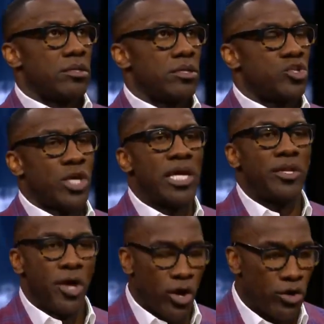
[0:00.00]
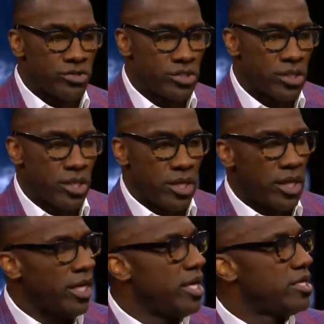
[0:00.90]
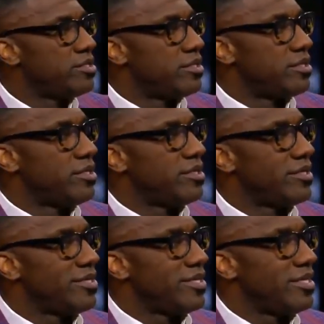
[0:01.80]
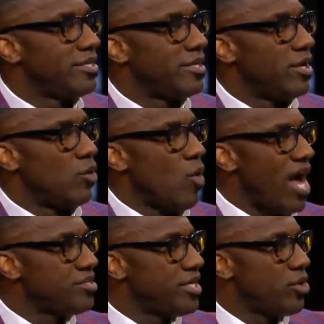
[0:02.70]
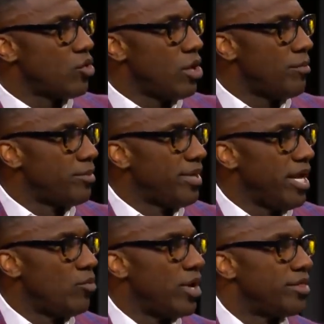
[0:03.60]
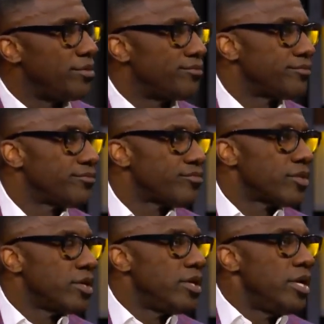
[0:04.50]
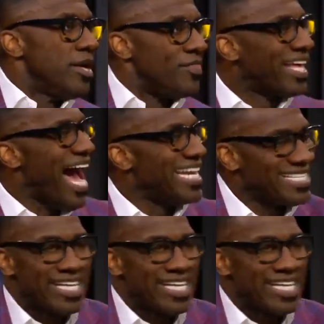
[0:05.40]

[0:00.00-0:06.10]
Jalen Hurts is, why is he at Oklahoma to begin with? The guy that's